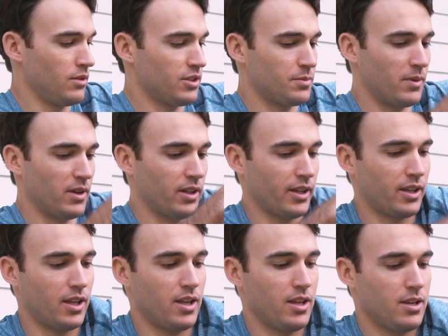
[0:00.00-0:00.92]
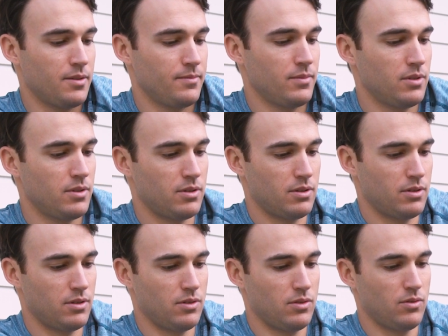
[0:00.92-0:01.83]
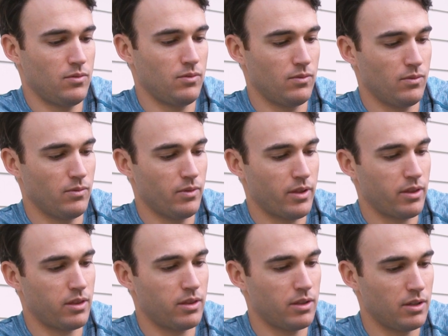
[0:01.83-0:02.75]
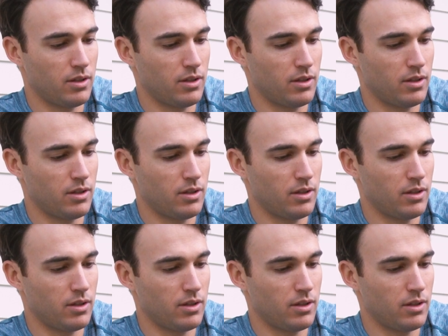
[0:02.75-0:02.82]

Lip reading: The Spotlight Cam with